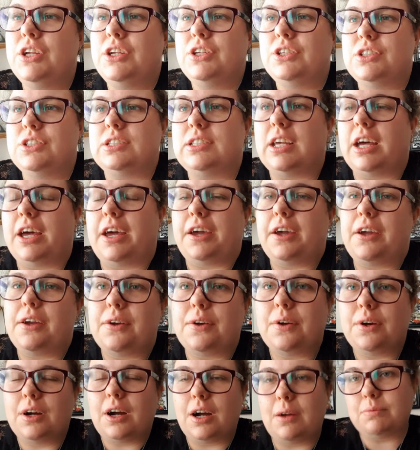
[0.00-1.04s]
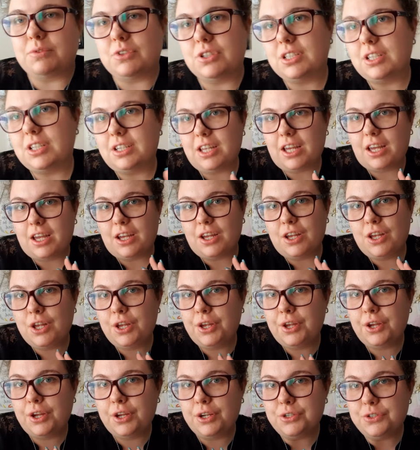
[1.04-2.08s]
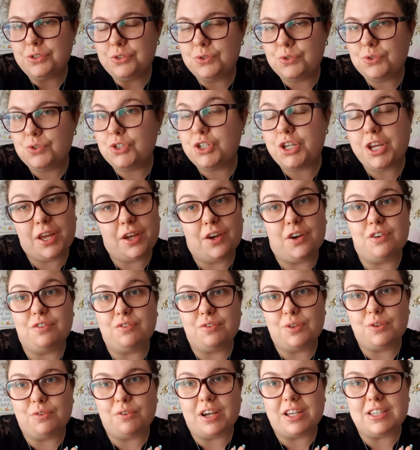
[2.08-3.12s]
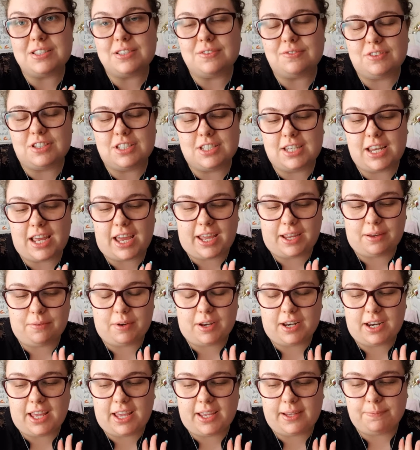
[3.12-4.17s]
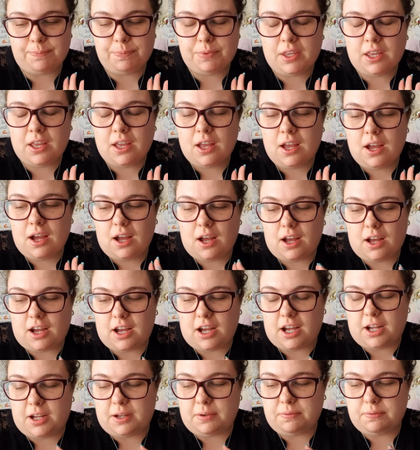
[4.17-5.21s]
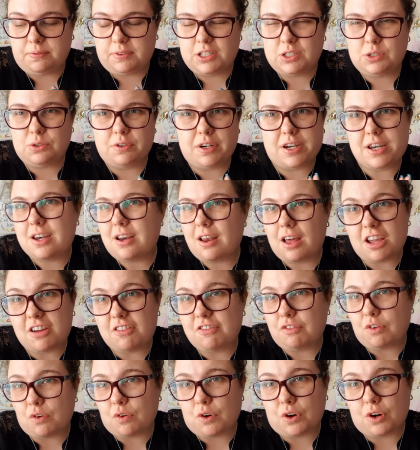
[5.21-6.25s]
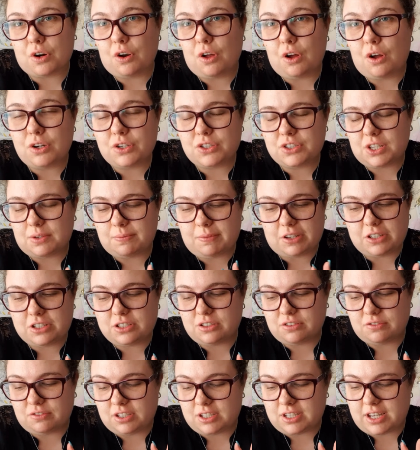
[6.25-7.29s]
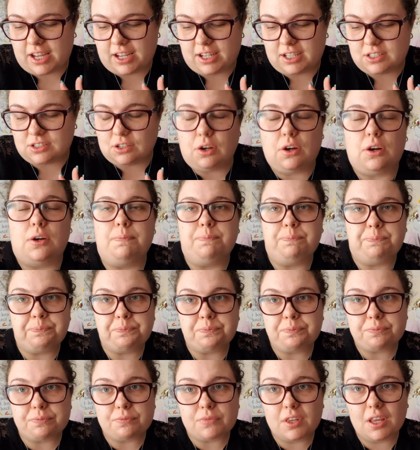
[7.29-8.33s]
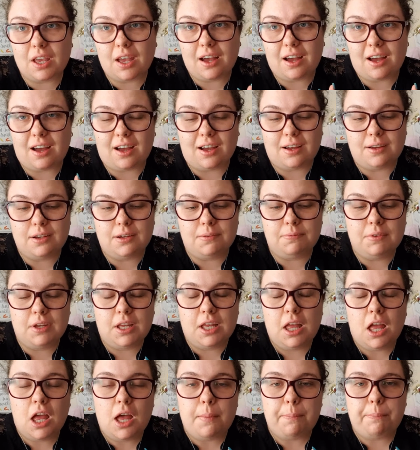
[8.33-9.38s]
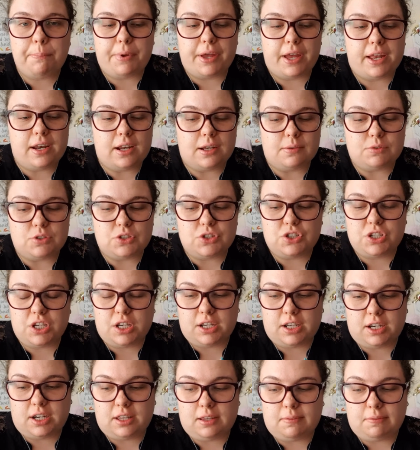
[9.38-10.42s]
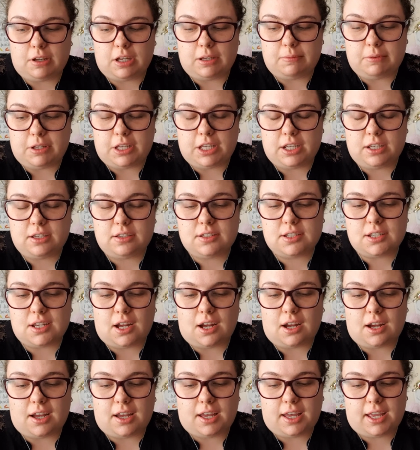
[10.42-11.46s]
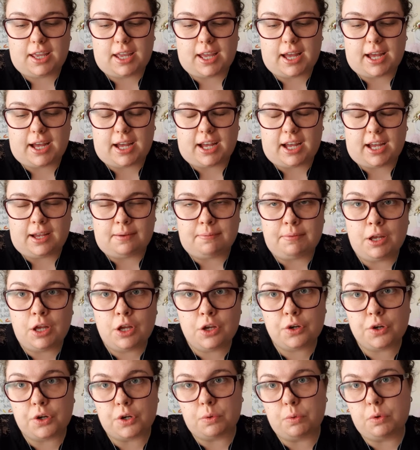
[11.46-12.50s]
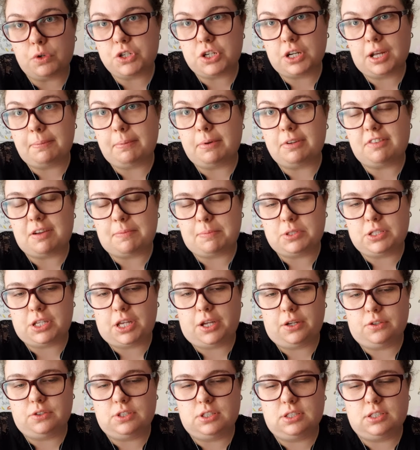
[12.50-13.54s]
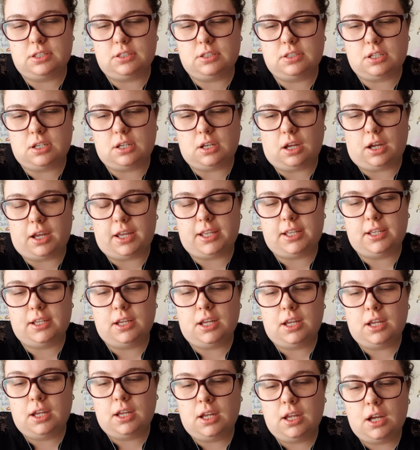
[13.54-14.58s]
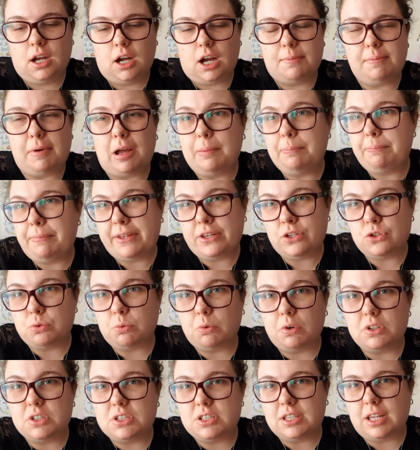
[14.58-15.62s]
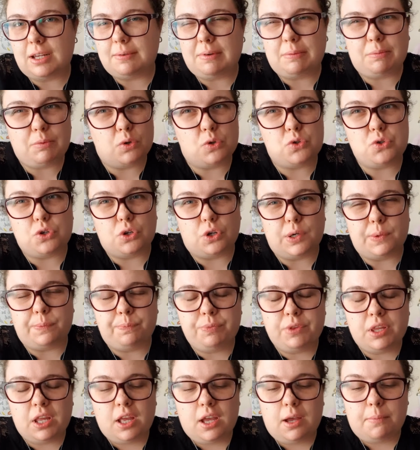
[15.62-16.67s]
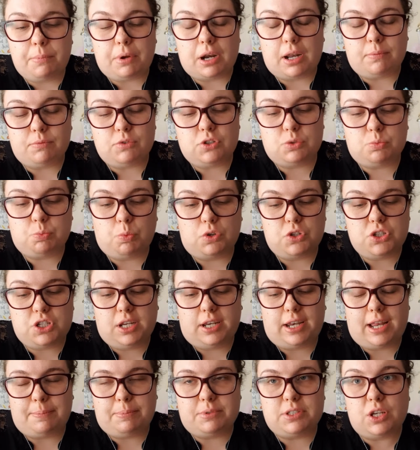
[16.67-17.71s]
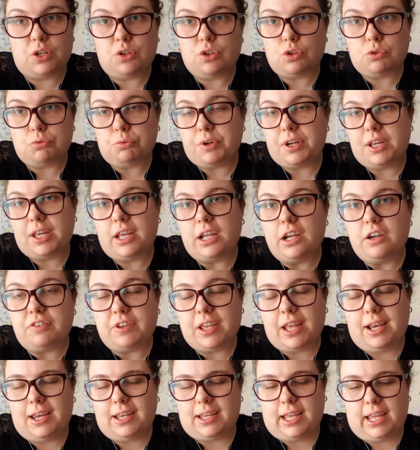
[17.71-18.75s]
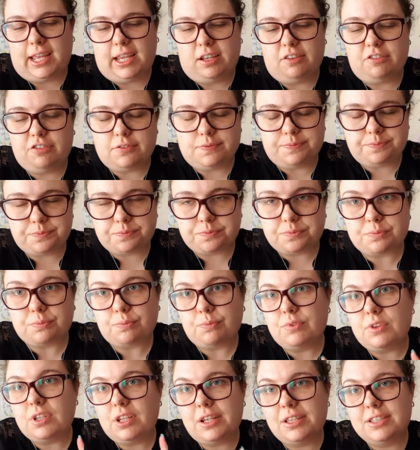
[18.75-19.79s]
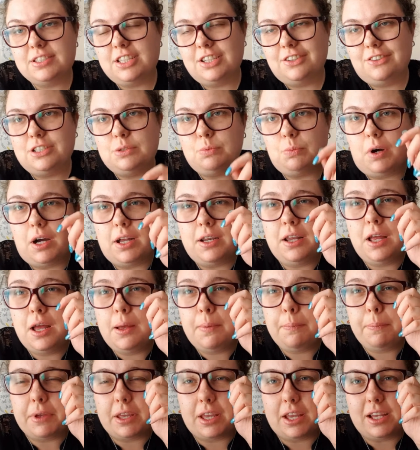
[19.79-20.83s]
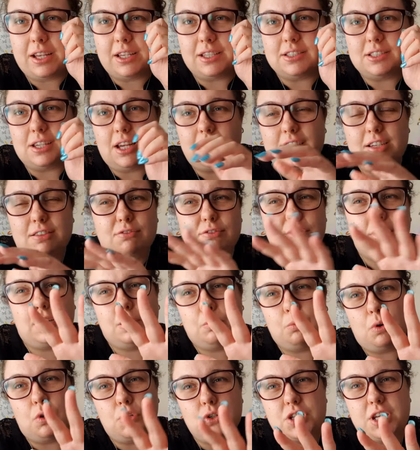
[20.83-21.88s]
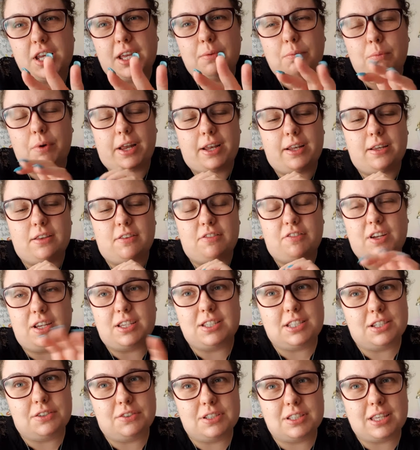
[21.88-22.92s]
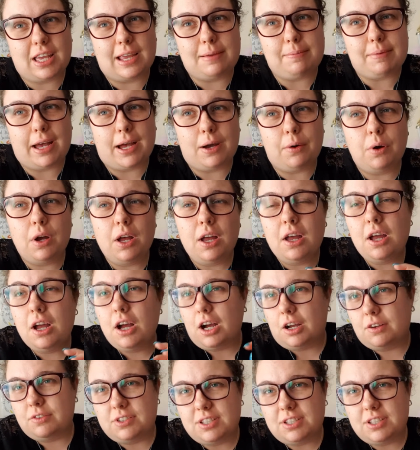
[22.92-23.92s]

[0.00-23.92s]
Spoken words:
So I'm just gonna chill for the rest of today, really. It's already like 4 o'clock, so most of the day is gone. But I'm just chilling at the moment. I am gonna watch a couple of episodes tonight. I might binge watch some, I'm not sure, but I'm just watching episode 3 of Killing Eve, series 1, because I didn't really watch it when the first series came out. I've